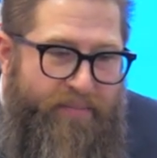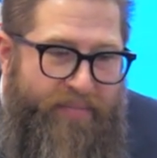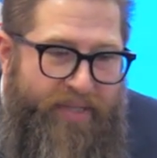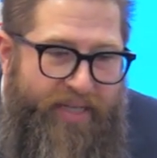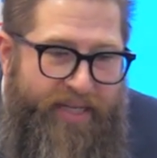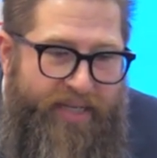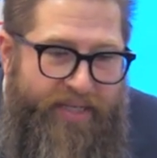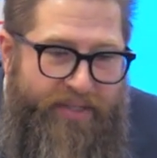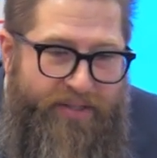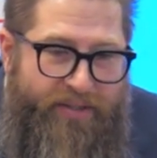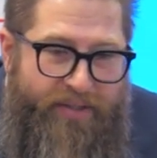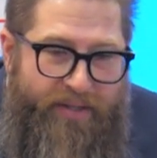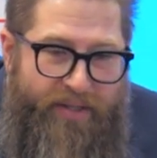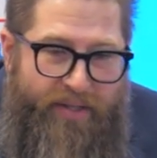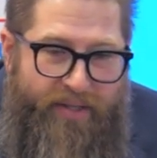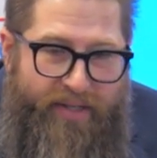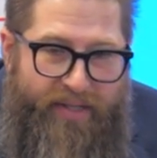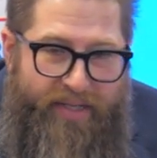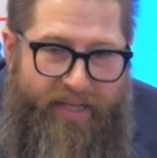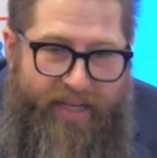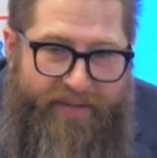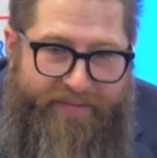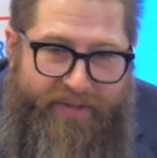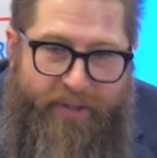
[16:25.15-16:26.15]
is
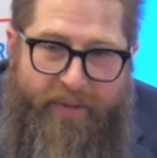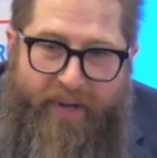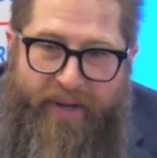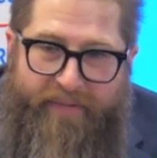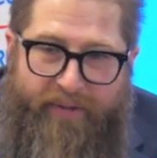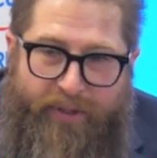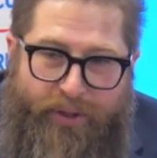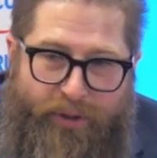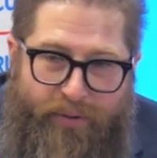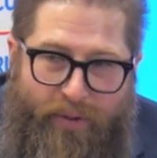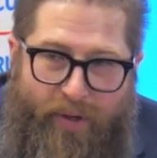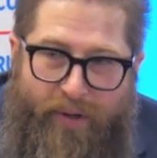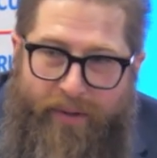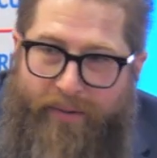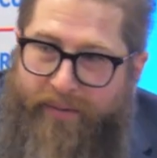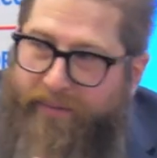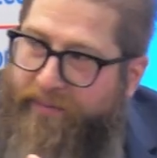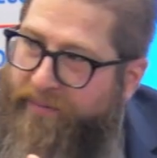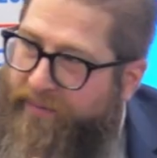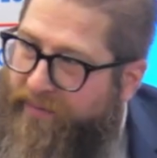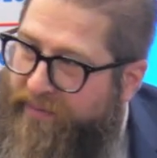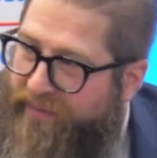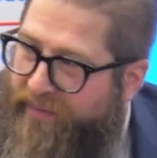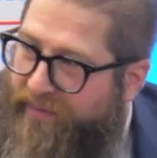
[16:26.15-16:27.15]
if you have a drone
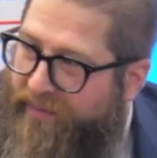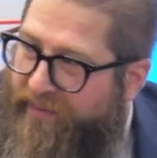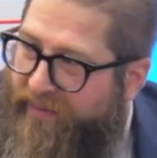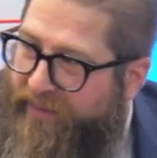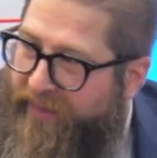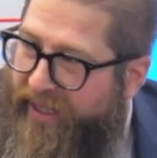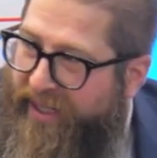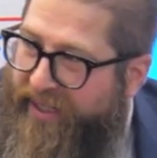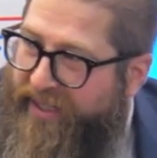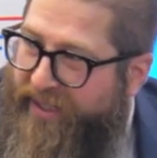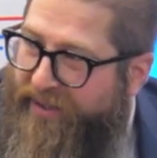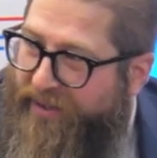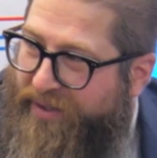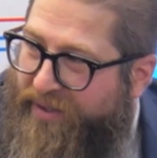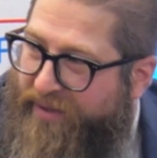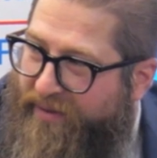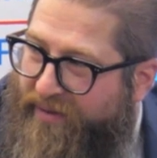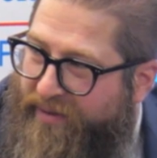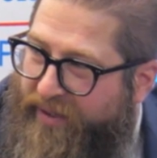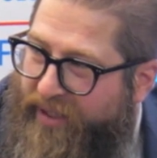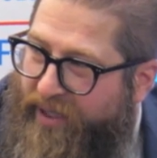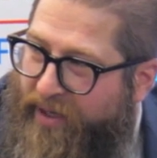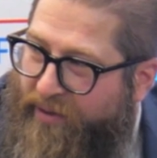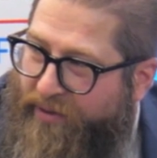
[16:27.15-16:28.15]
that
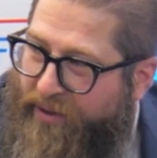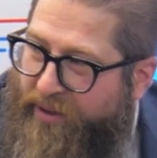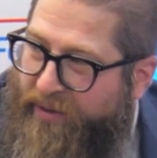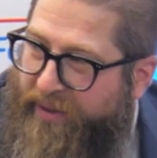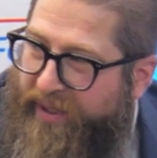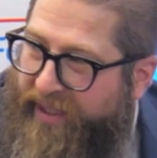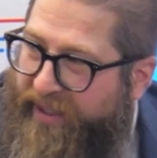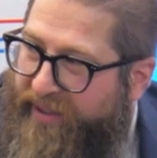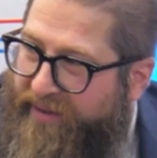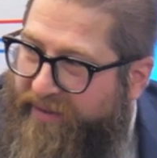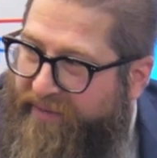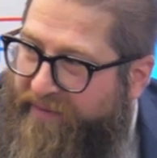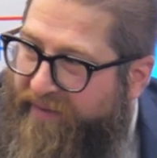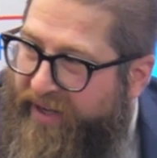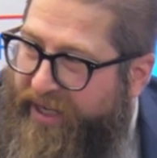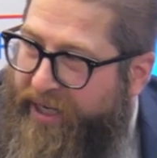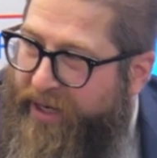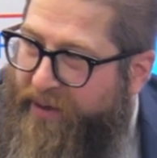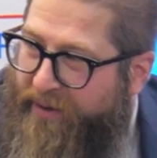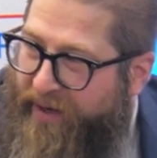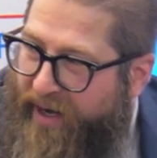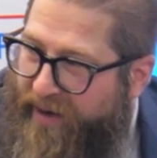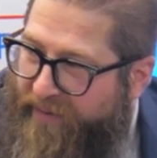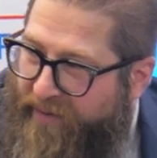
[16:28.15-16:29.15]
is doing
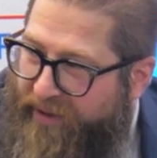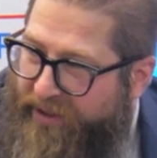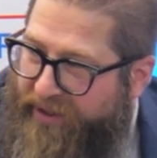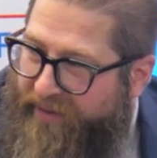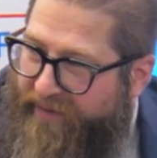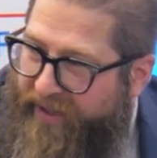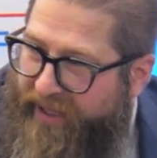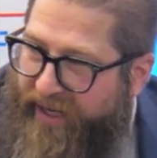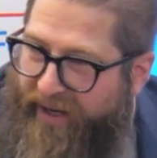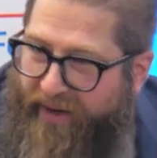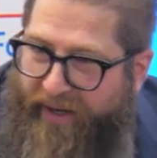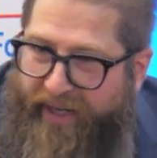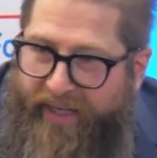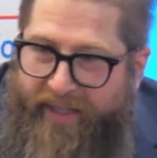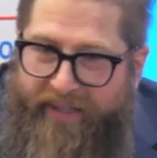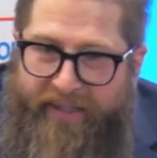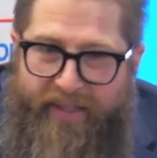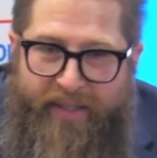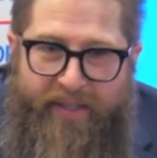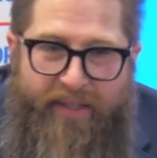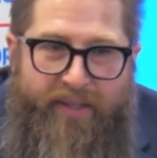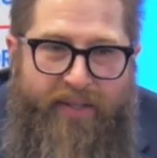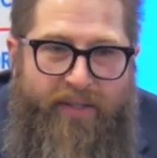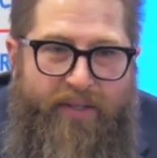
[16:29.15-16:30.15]
video coverage of an area,
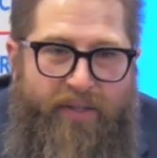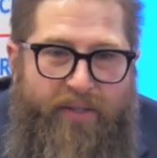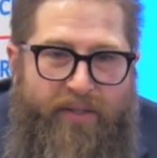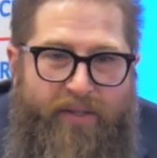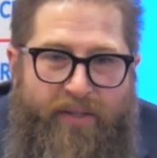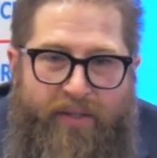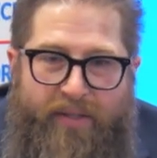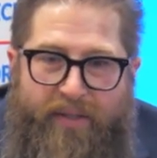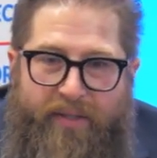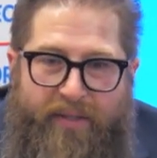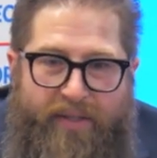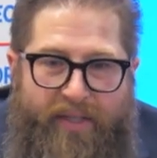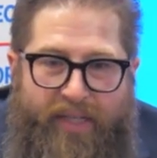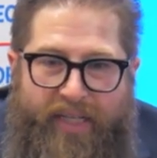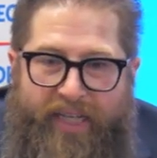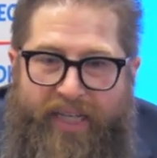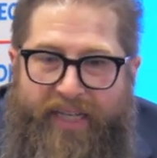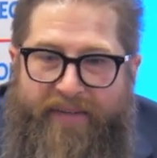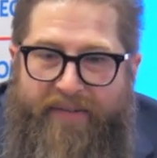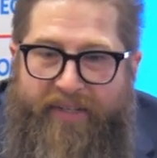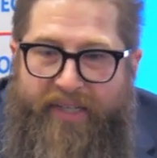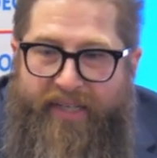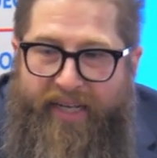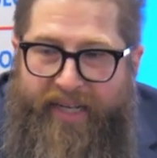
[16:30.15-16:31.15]

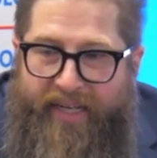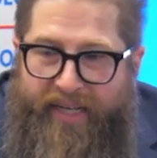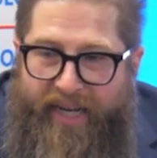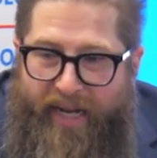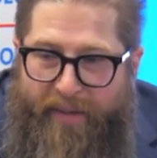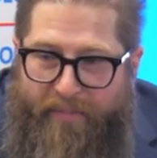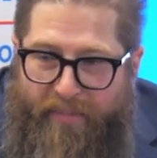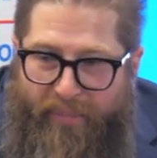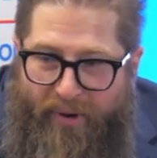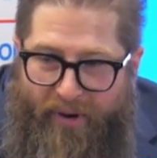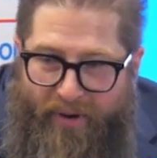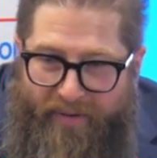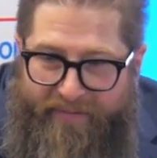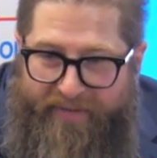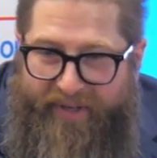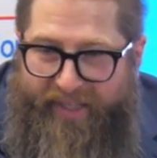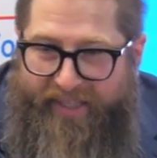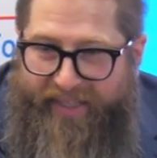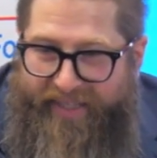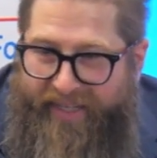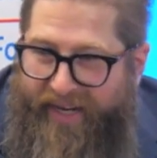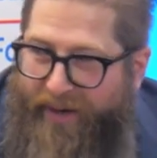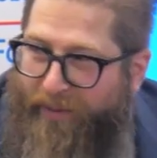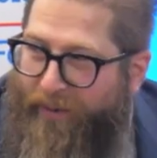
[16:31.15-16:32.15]
even in a
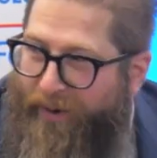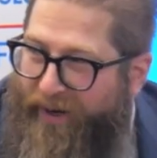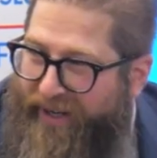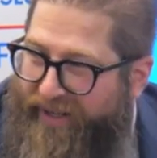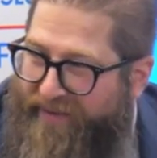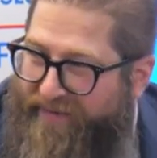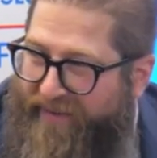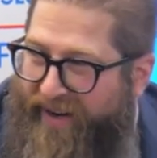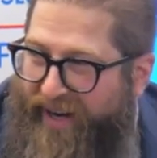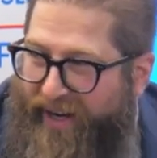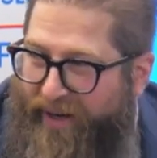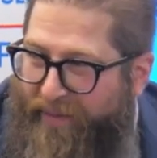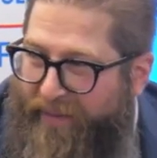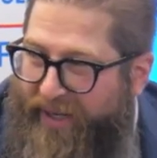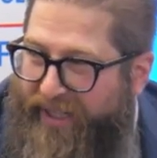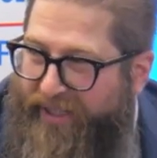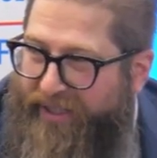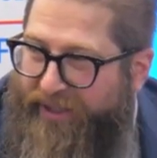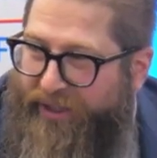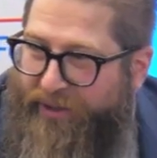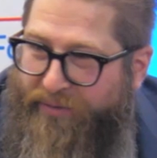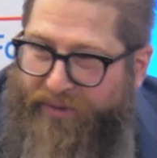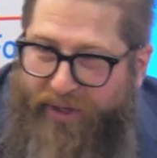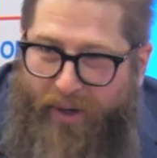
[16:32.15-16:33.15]
perfect network environment,
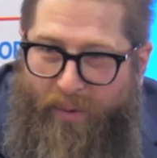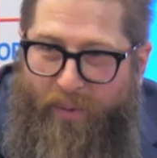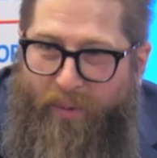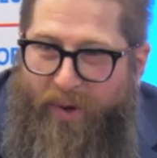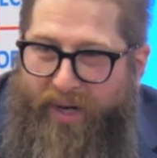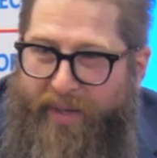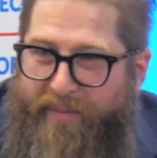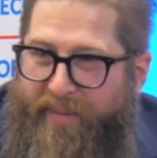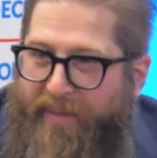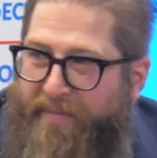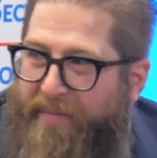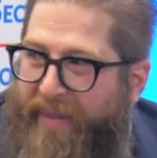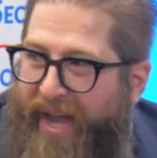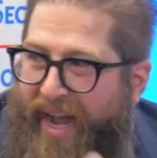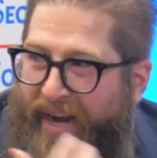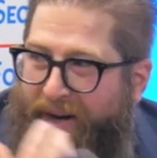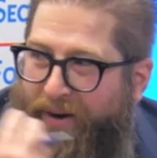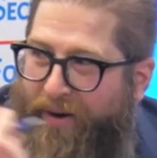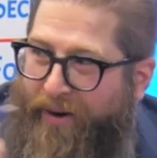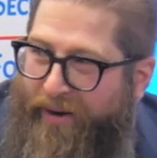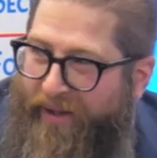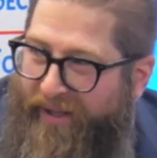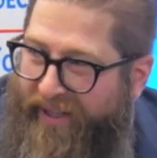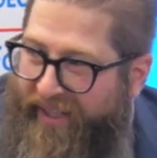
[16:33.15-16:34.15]
you don't want to be
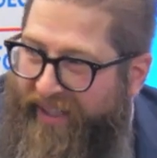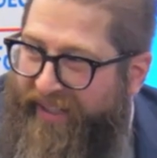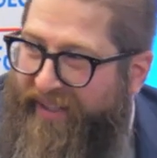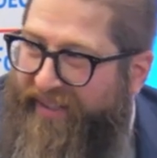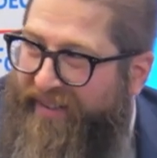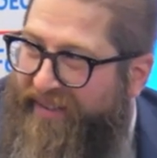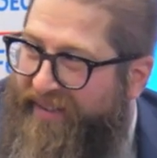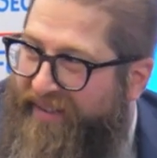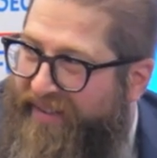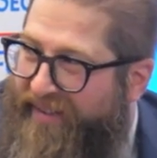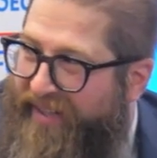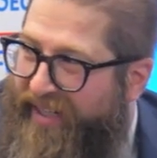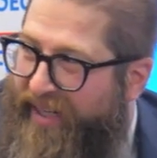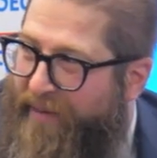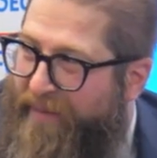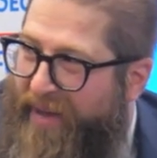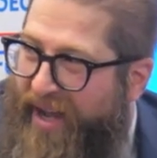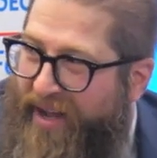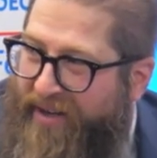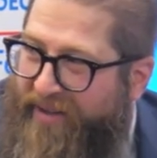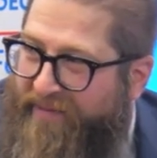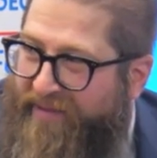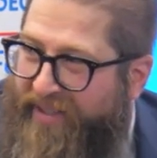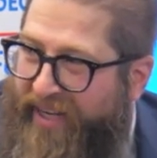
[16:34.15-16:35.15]
backhauling the
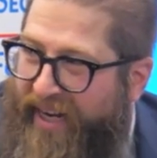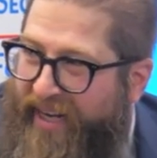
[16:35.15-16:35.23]
amount of